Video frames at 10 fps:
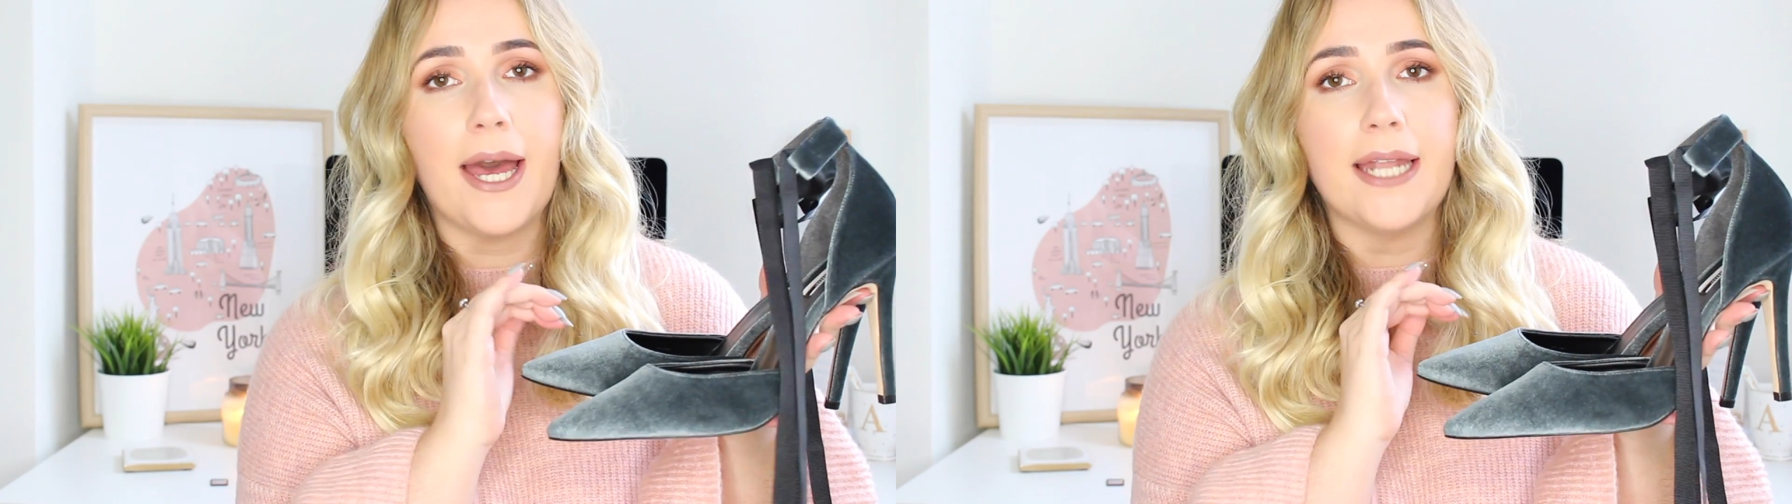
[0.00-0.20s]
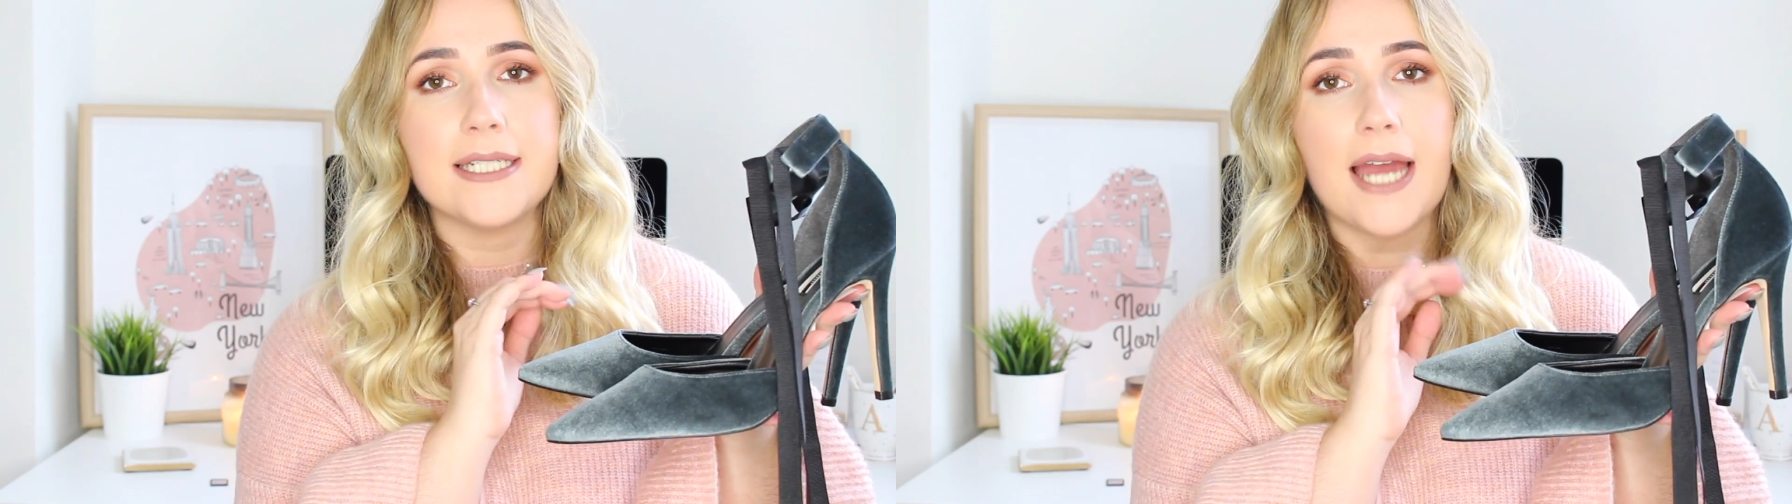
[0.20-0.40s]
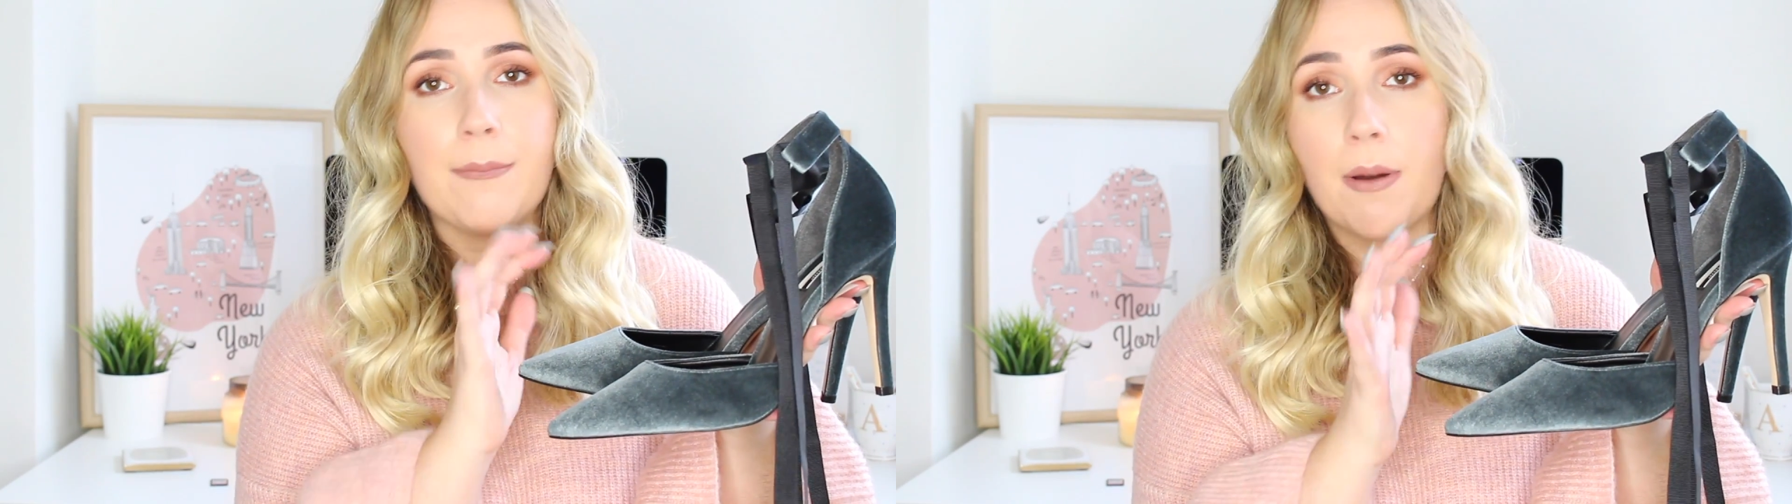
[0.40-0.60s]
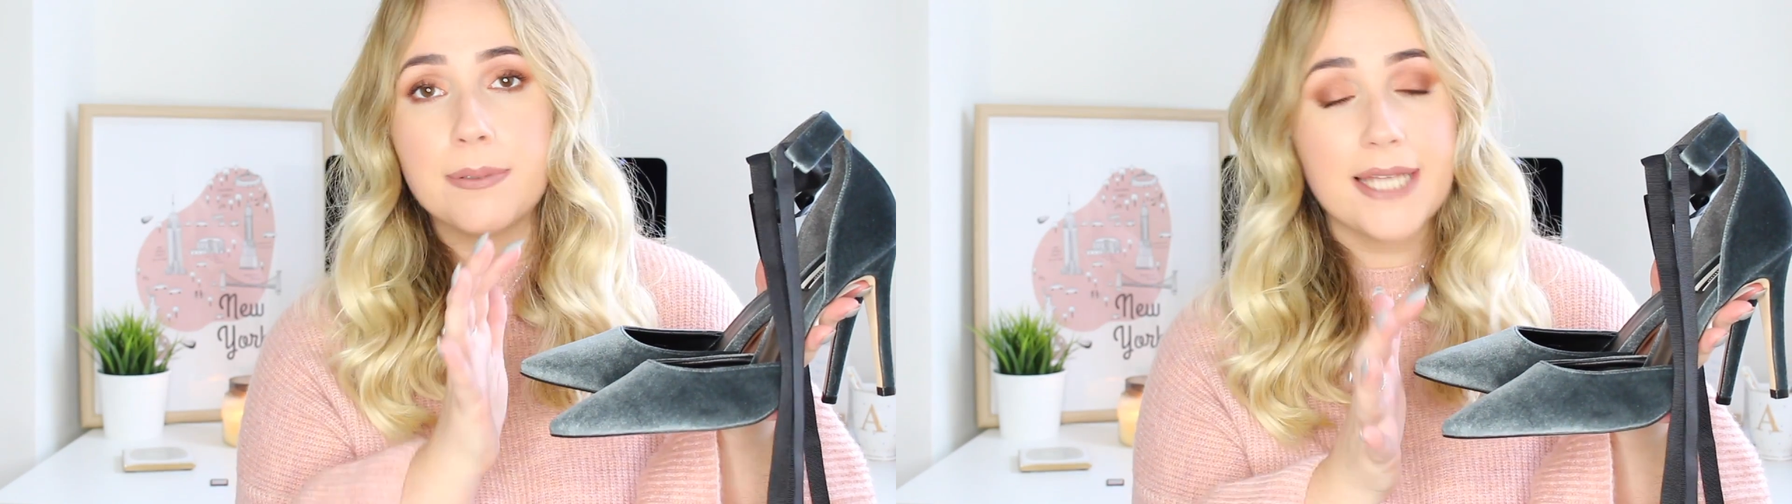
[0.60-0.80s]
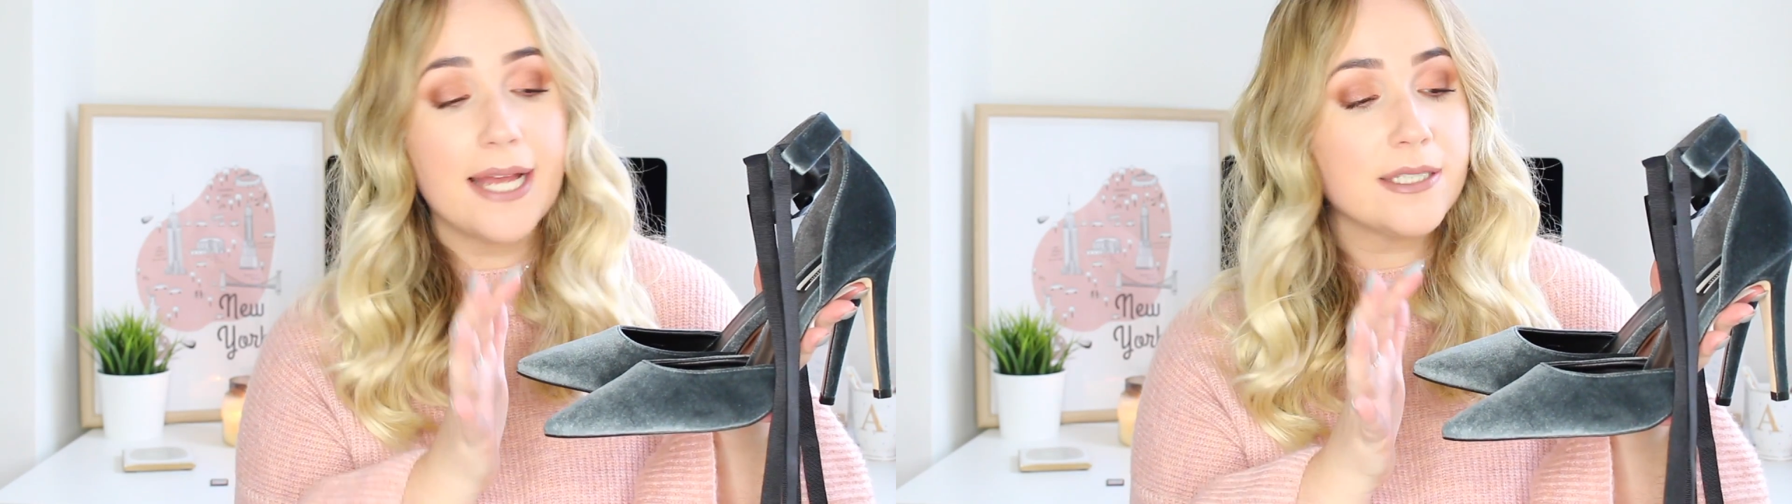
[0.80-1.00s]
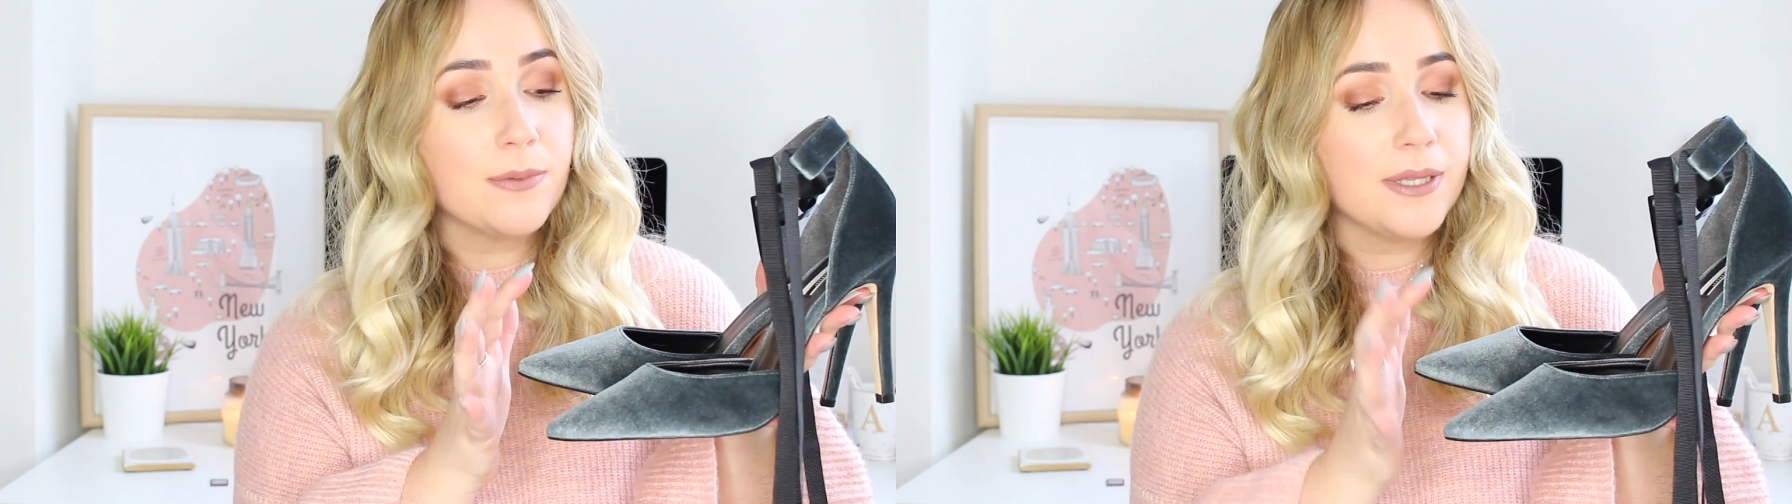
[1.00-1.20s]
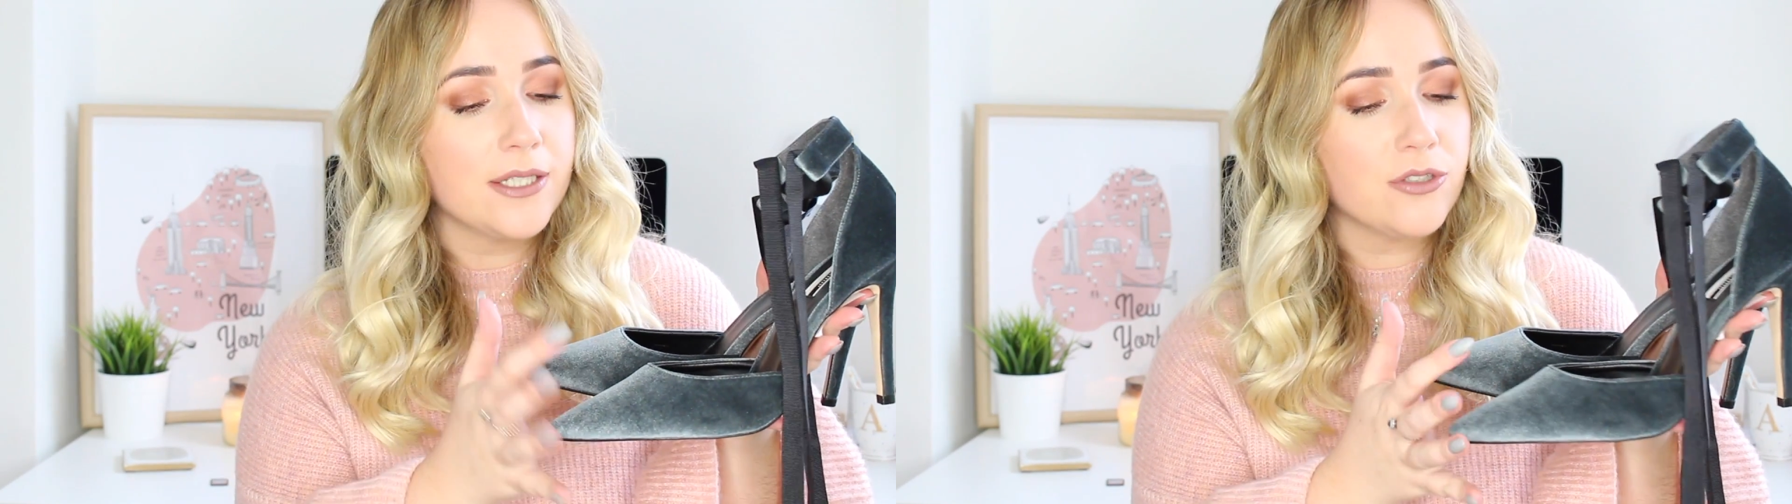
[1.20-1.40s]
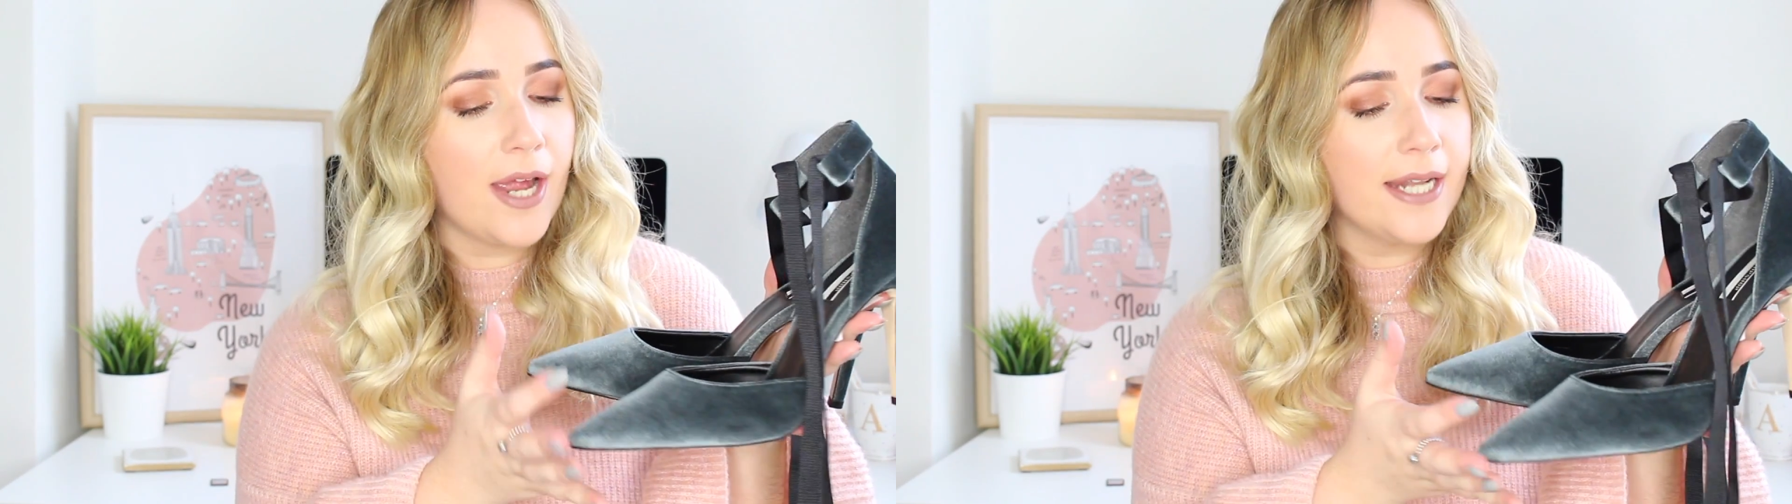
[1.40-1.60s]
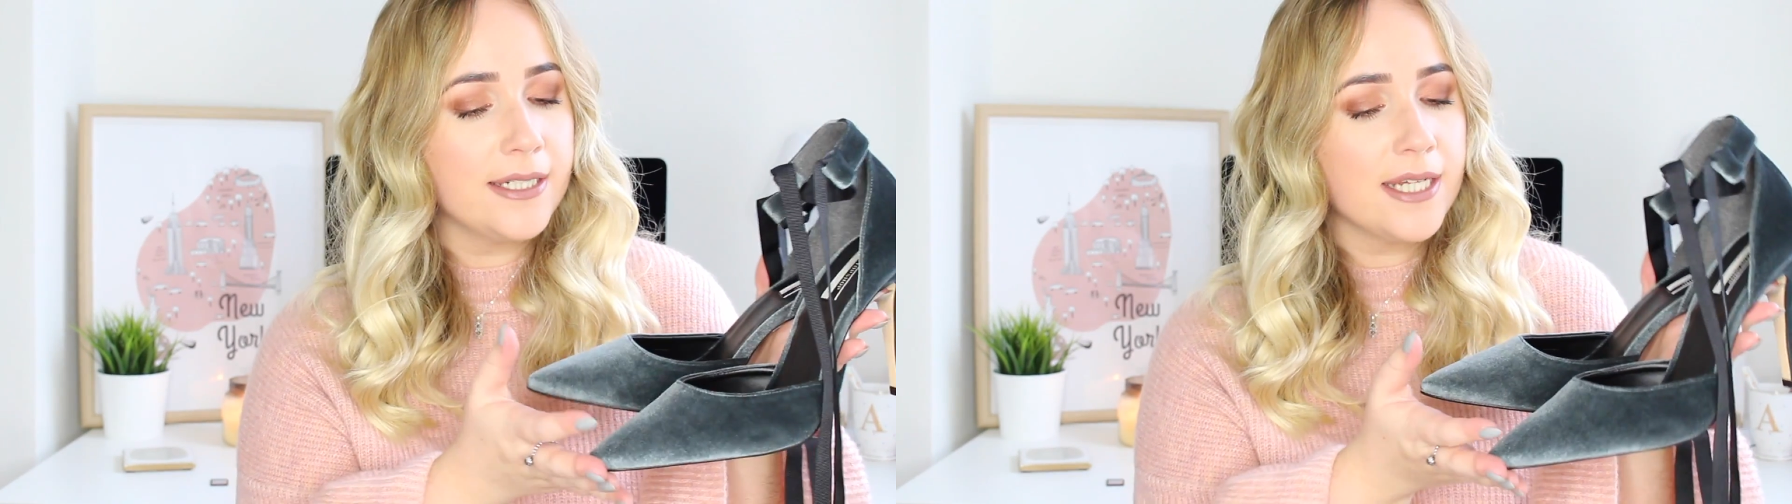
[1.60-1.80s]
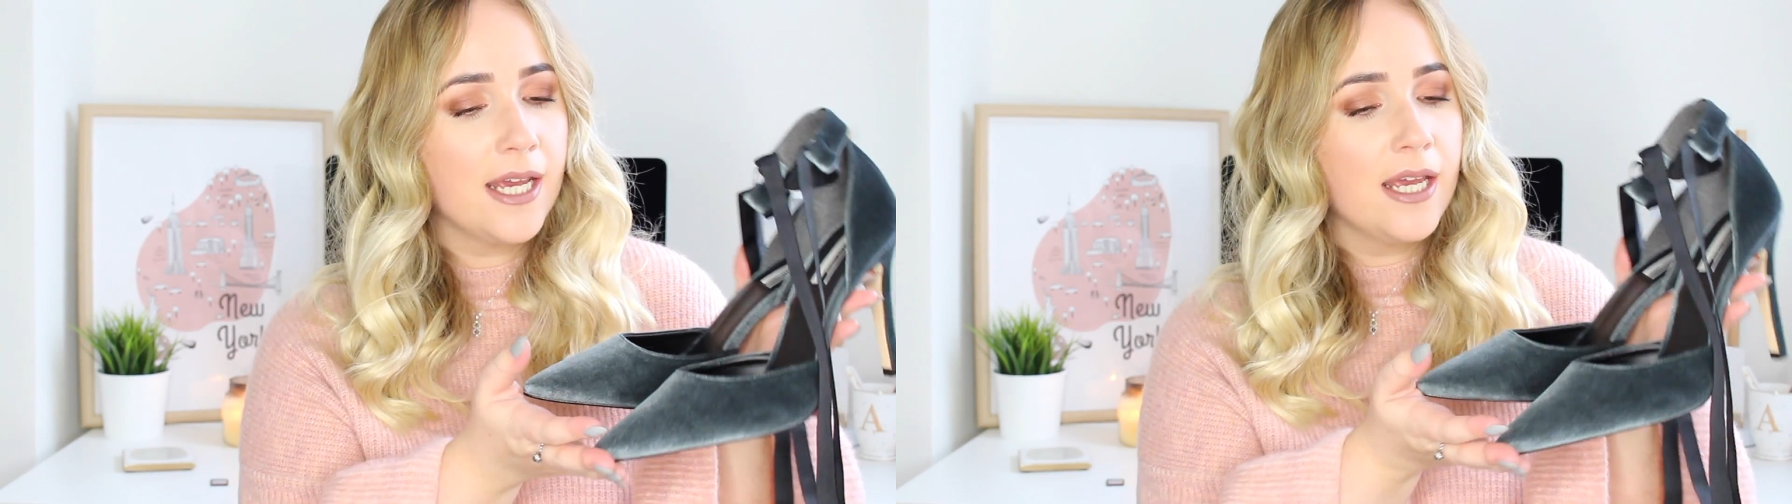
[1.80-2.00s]
and I'm obsessed with this
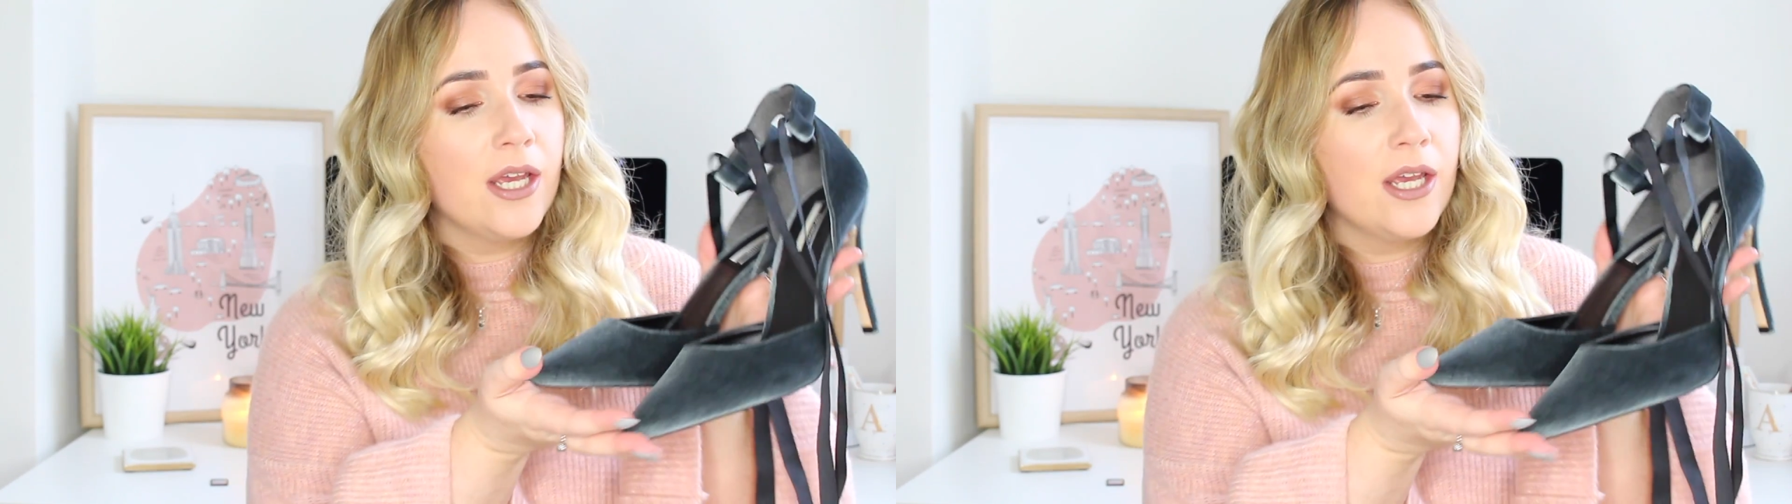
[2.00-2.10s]
trend.